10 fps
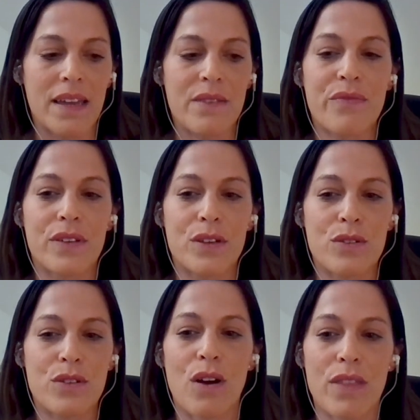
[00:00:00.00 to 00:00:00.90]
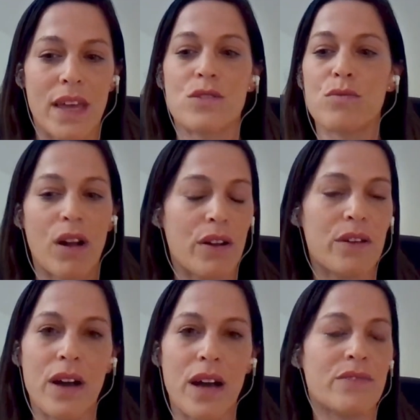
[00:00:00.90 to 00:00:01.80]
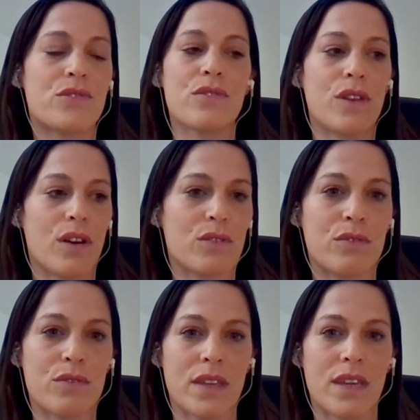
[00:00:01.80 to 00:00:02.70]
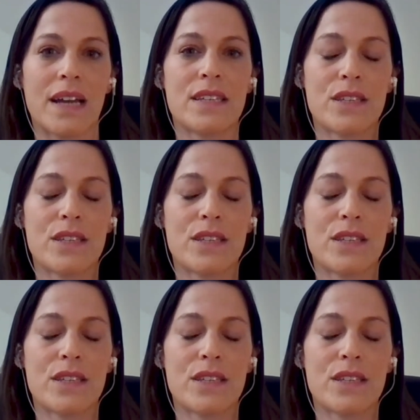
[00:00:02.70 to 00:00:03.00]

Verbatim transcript: if you know that tomorrow you have to go to the